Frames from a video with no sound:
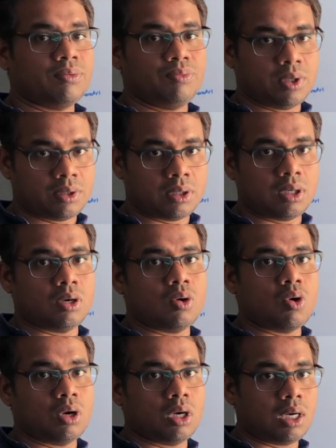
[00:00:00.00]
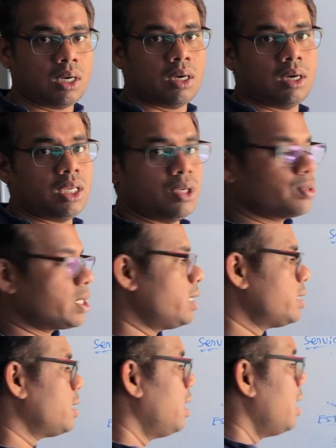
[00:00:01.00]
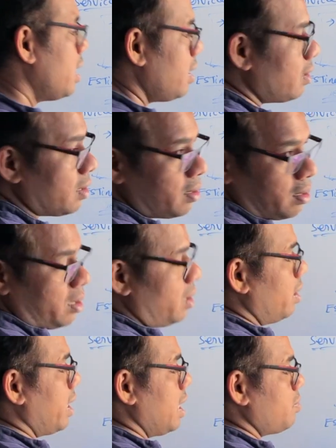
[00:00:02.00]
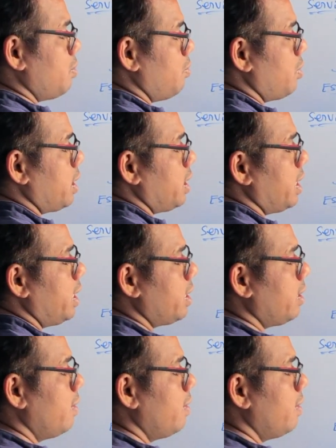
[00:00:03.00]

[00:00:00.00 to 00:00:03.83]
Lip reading: of the whole usage in the cache memory, right?